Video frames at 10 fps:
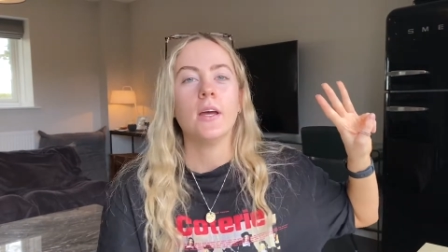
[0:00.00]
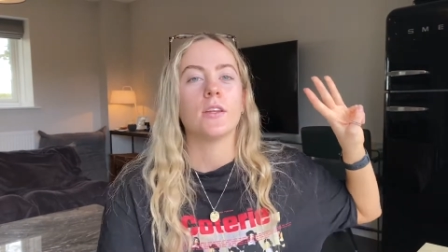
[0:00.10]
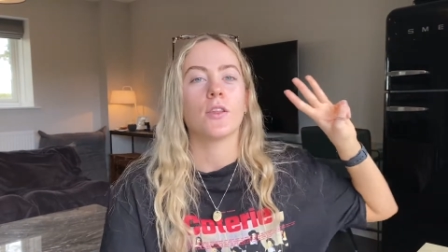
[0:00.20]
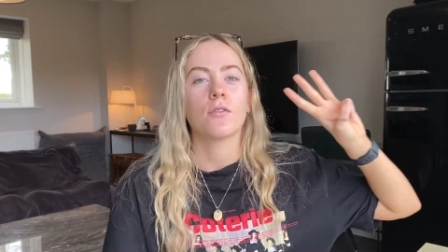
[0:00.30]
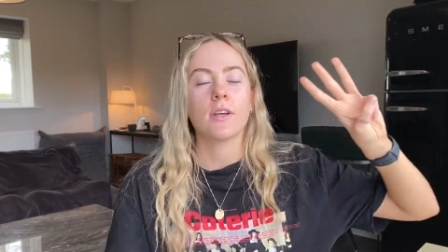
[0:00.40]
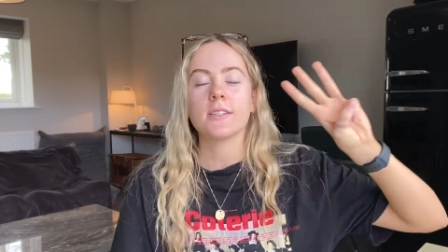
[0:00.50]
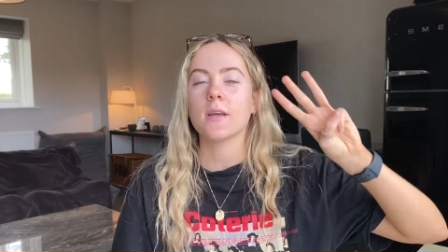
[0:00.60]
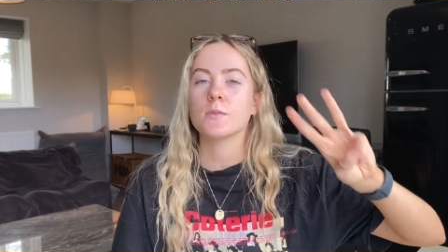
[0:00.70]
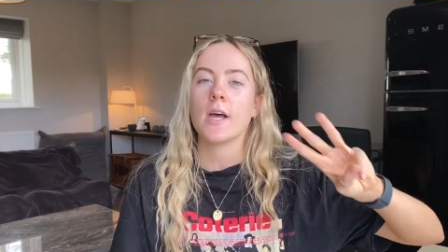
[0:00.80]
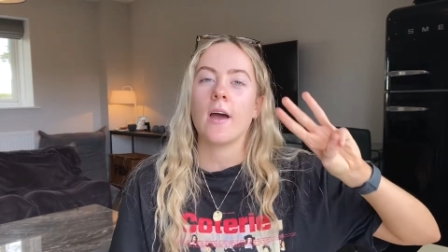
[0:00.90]
The 3
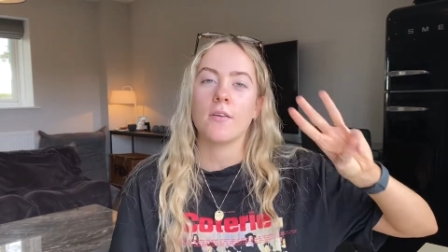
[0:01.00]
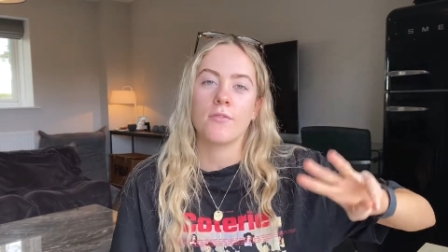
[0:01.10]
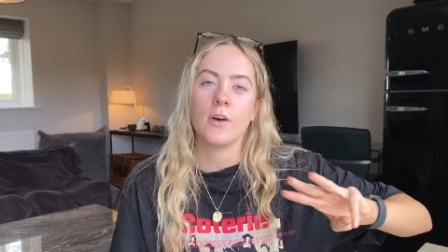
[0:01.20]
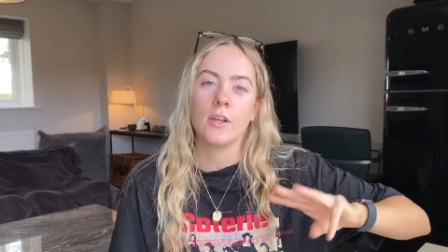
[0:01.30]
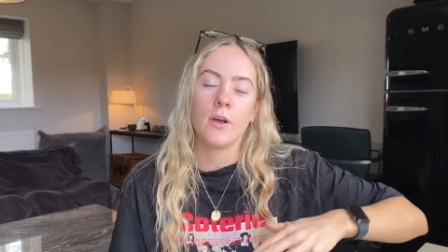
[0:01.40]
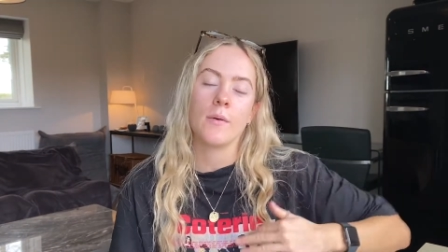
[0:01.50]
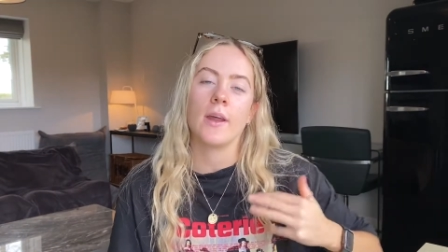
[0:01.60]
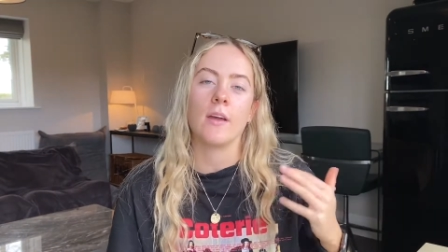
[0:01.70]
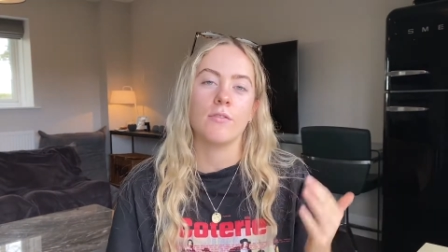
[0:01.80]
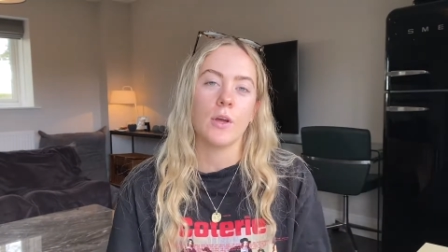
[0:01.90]
tips that I follow, and
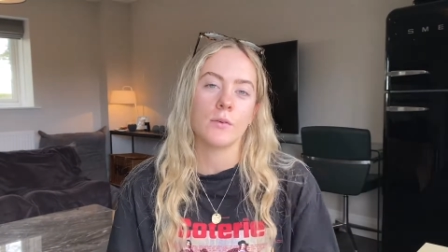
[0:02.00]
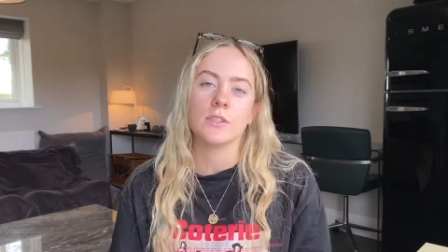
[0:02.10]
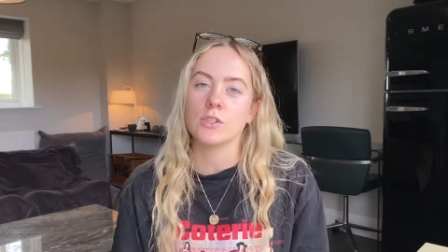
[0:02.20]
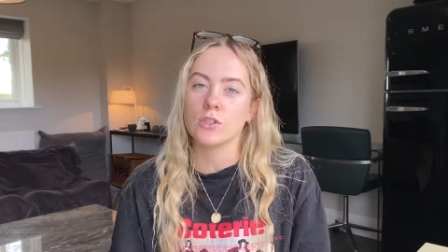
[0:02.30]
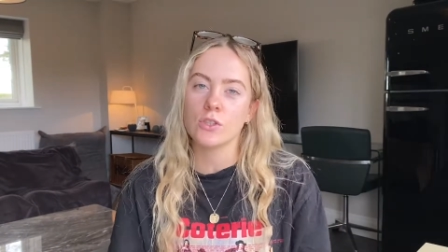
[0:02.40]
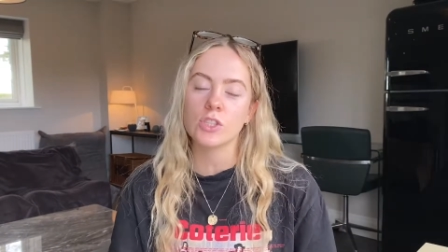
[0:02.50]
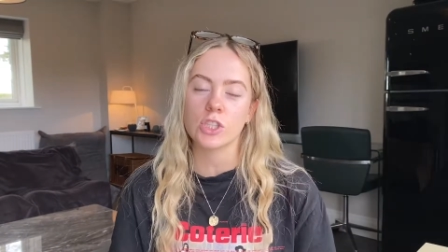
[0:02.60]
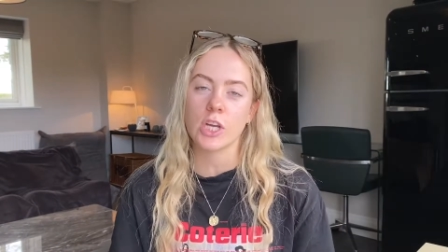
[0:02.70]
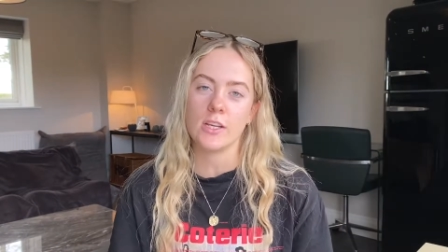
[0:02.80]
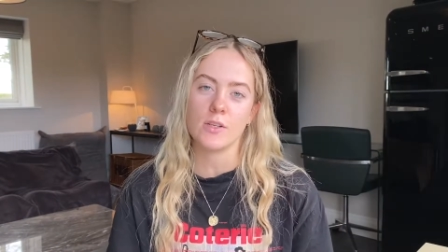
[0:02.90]
I've noticed such a
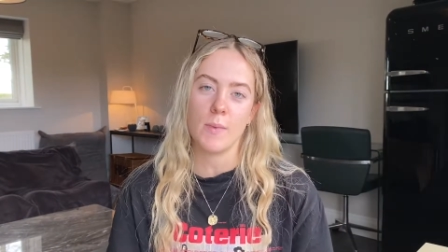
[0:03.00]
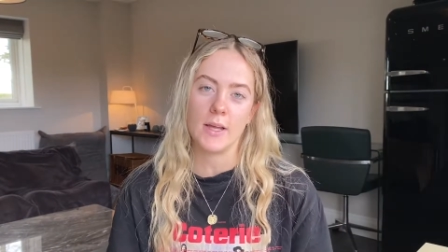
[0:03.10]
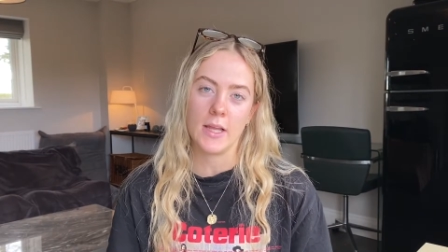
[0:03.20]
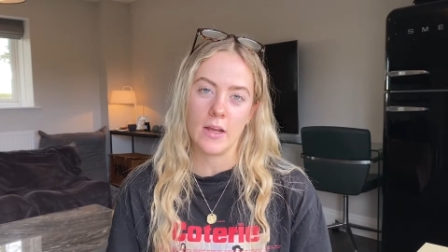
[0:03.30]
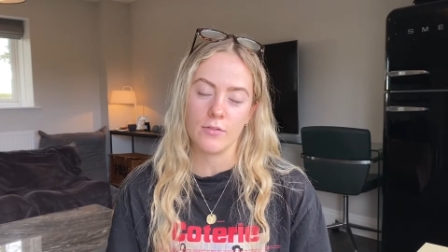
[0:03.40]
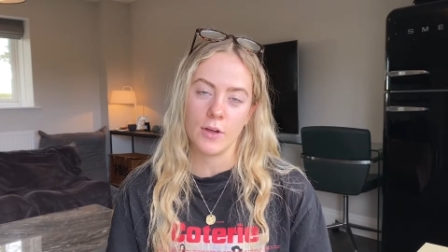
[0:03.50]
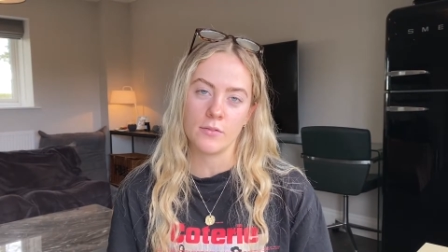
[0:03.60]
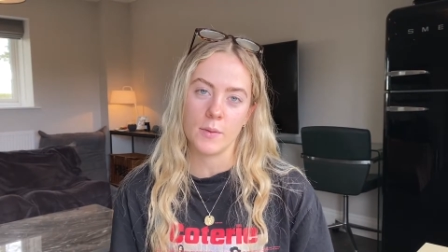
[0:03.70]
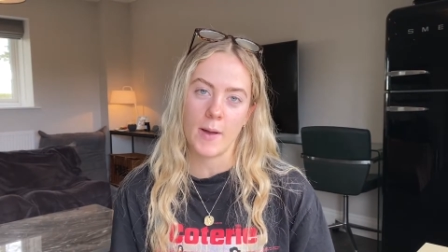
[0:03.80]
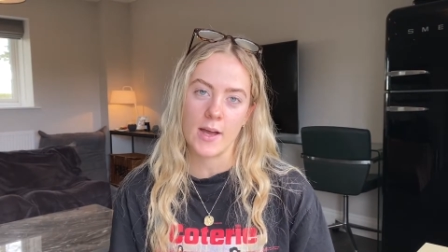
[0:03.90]
change in my life over
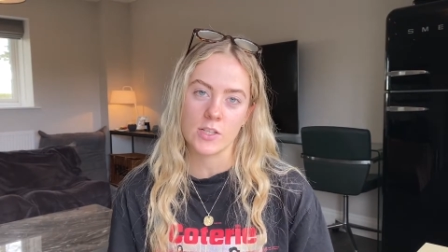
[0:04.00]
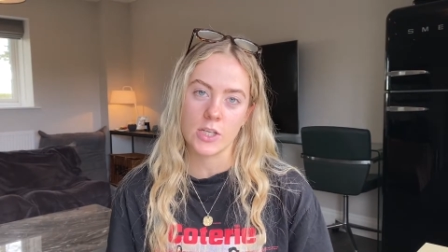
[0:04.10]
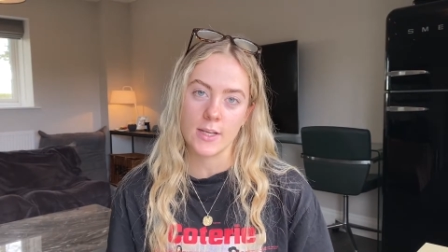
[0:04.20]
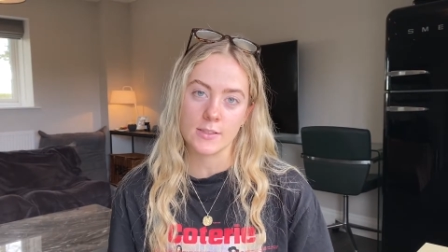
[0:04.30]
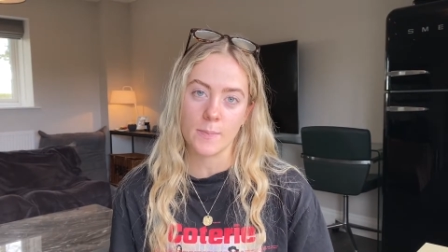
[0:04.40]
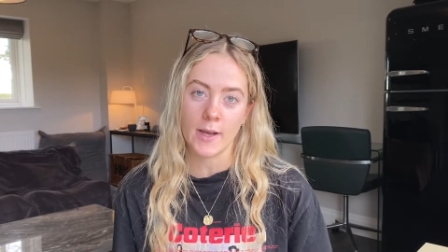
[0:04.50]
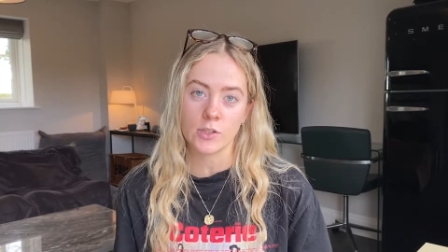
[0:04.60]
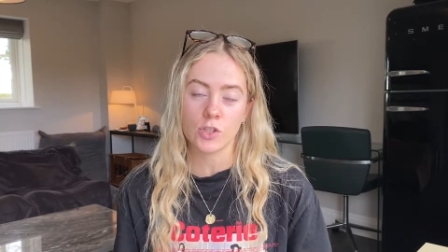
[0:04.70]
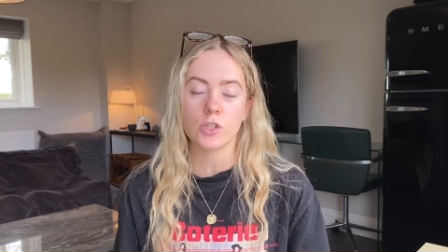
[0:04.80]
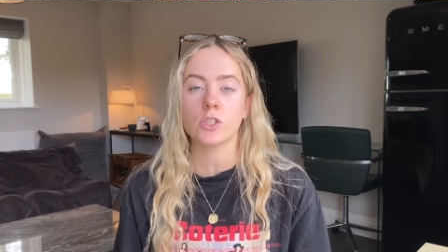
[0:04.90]
the past years by
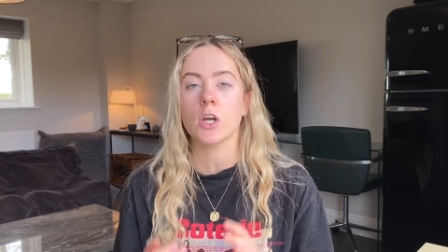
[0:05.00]
just